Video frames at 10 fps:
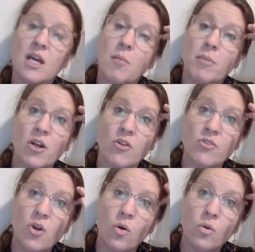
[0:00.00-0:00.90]
but are
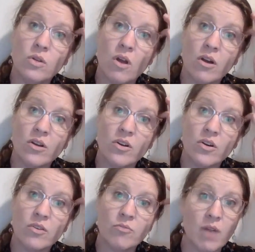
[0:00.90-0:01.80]
no
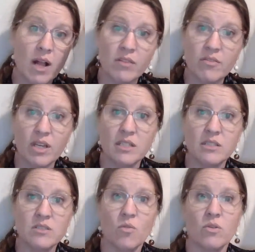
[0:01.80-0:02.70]
longer
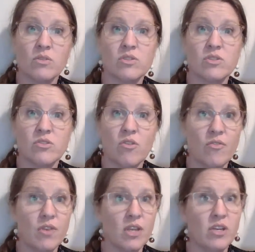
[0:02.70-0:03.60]
relevant or
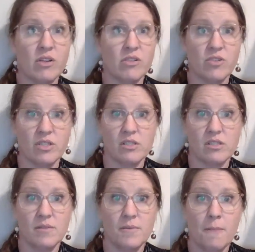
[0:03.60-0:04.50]
serving your interest?